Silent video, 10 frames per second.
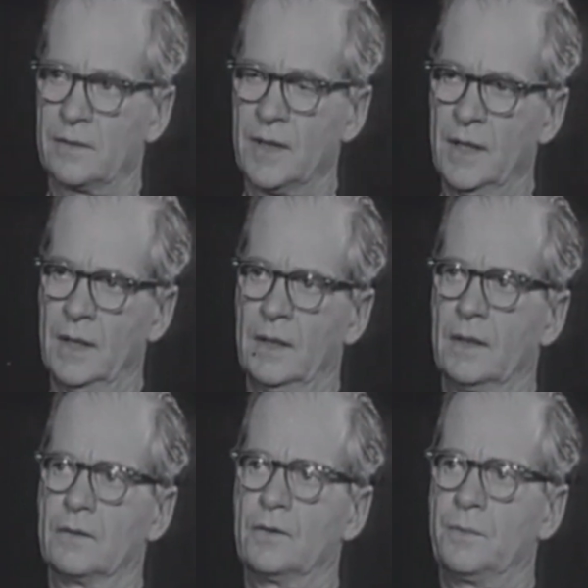There are
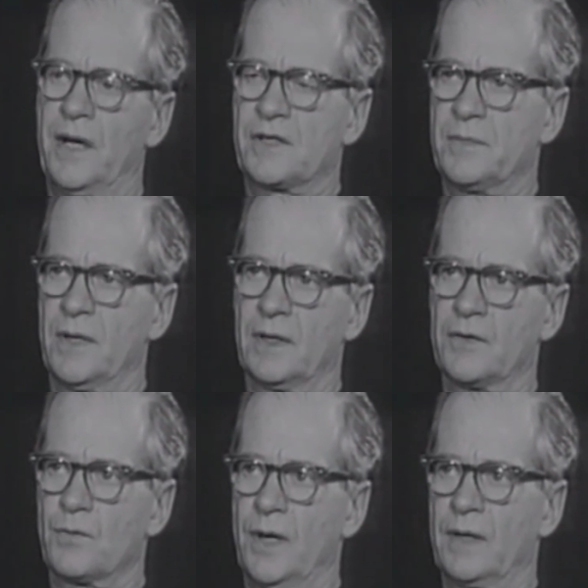two
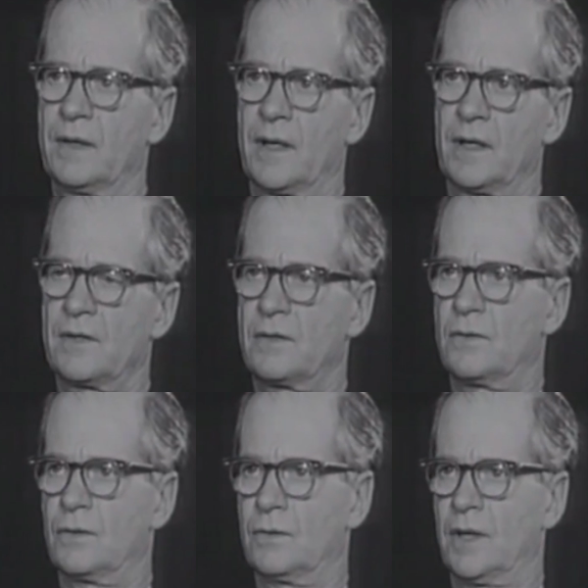possibilities. One is
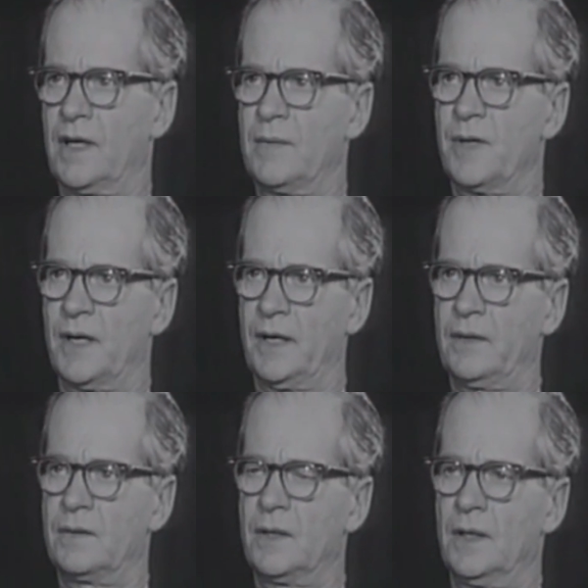to
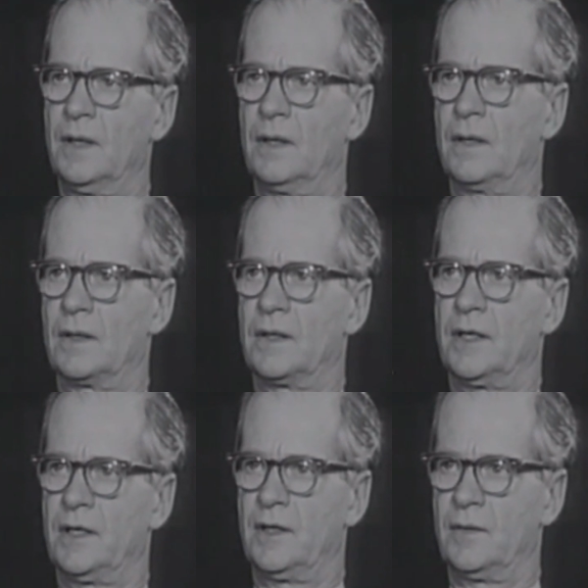eliminate
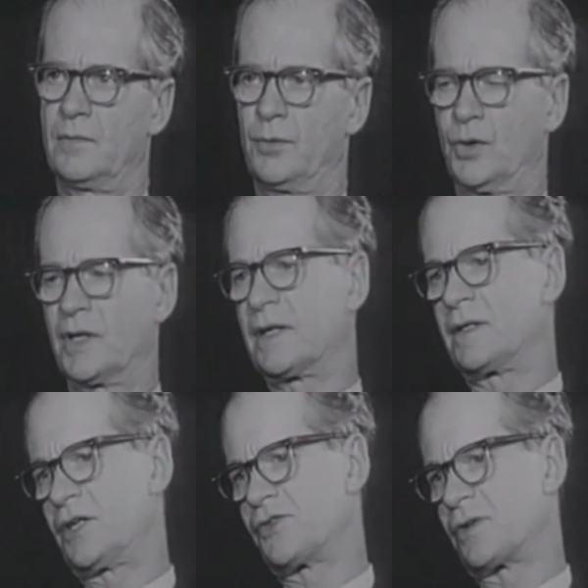the poor
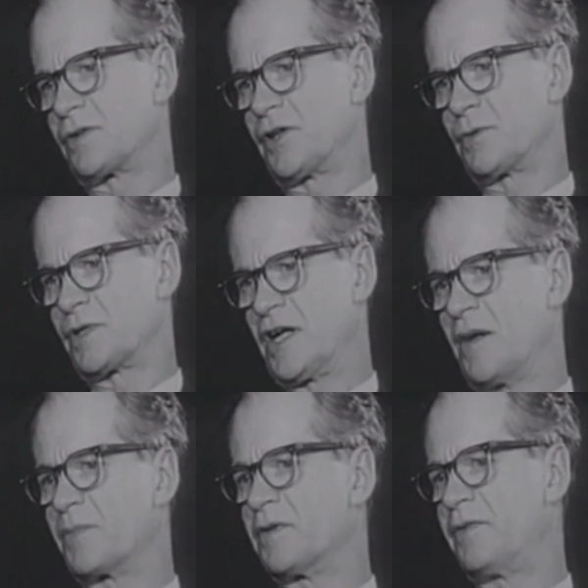contingencies which
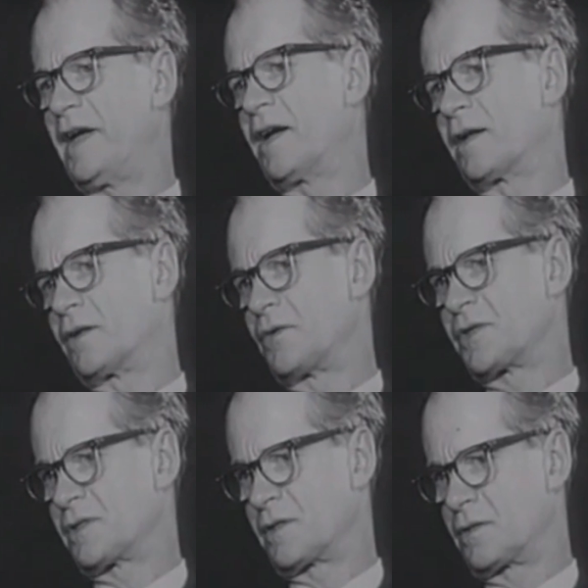now prevail in those
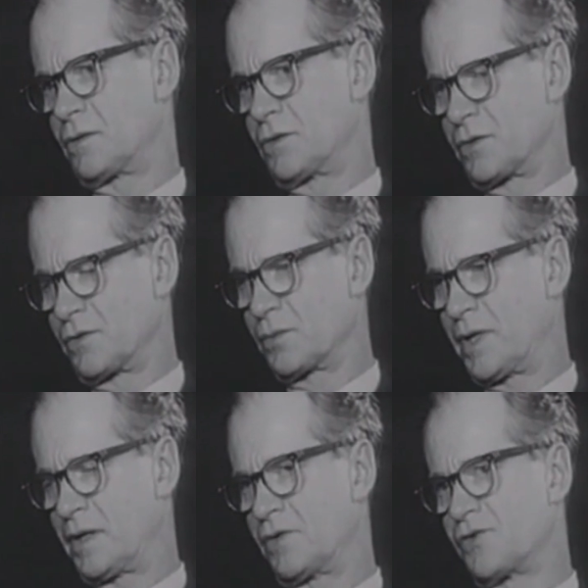institutions,
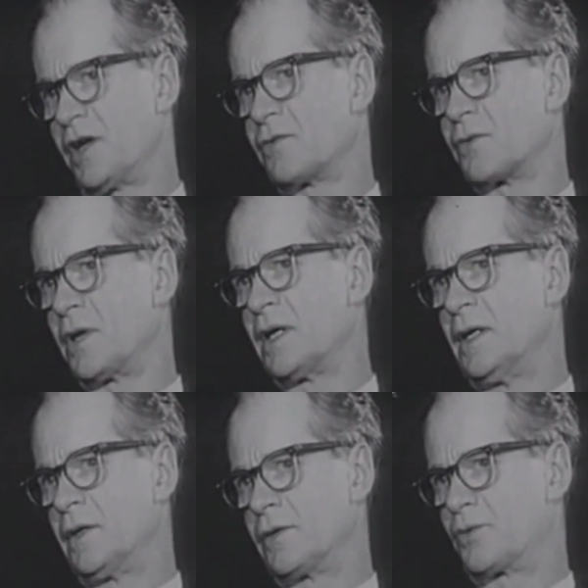where in general
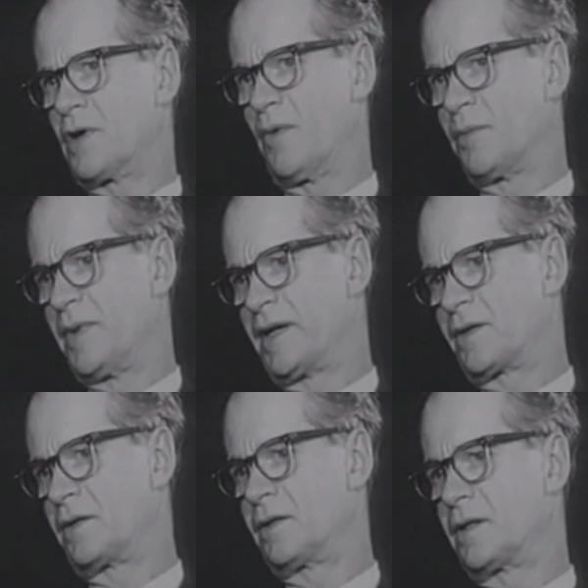the
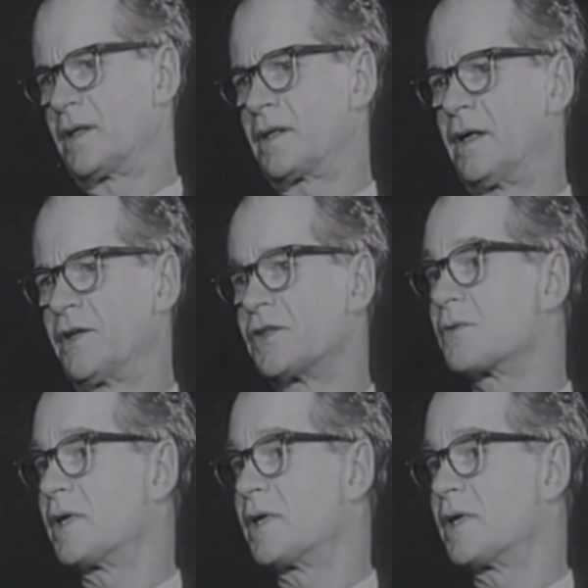troublemaker is